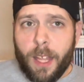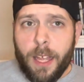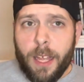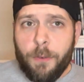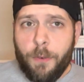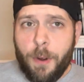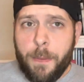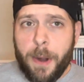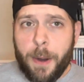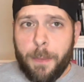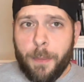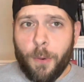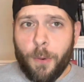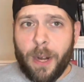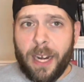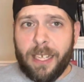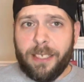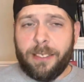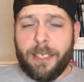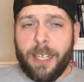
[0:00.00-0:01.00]
Remember
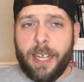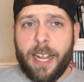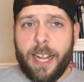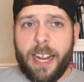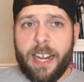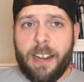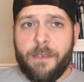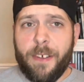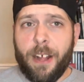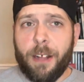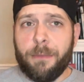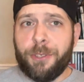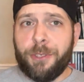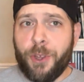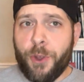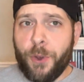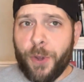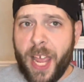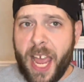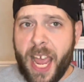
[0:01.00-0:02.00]
when I said they developed
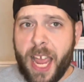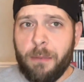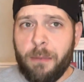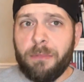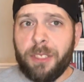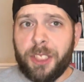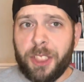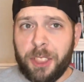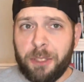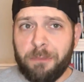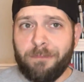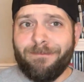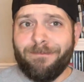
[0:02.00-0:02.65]
2 games?